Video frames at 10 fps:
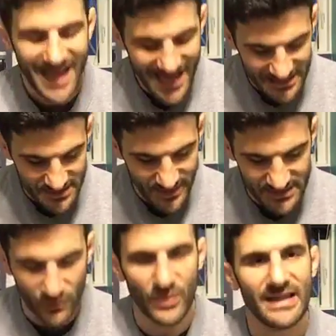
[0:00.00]
And she makes
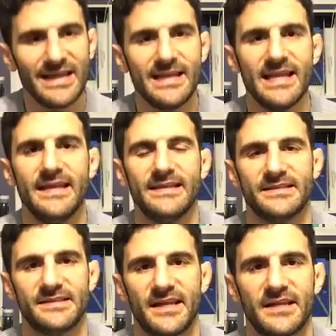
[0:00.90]
a really neat
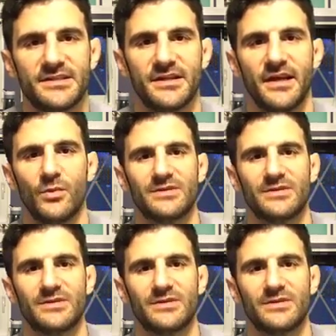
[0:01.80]
distinction here,